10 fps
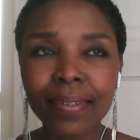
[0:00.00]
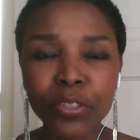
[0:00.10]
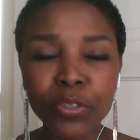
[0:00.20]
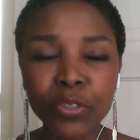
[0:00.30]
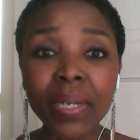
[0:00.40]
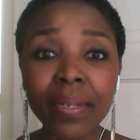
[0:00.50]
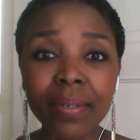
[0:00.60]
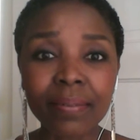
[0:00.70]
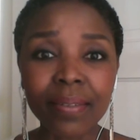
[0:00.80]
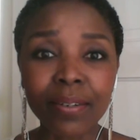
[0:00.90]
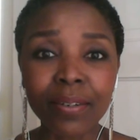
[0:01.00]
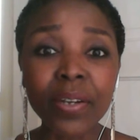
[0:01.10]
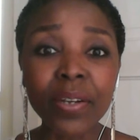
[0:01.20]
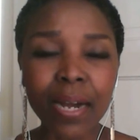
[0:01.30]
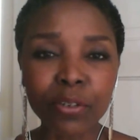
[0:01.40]
you can
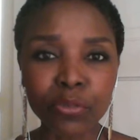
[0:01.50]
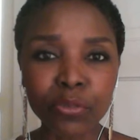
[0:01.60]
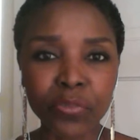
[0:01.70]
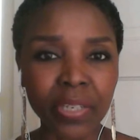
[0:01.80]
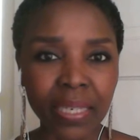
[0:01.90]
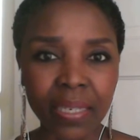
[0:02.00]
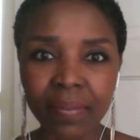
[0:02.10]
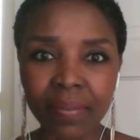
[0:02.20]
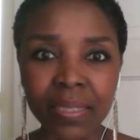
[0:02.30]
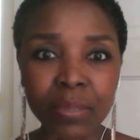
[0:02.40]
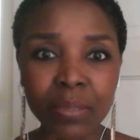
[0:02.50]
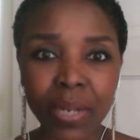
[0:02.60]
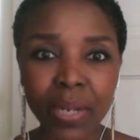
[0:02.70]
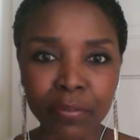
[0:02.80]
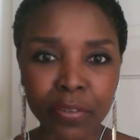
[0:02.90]
learn how to forgive at a deeper
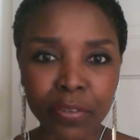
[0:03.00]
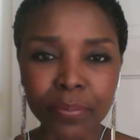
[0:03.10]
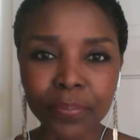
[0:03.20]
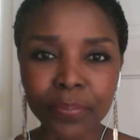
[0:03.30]
level.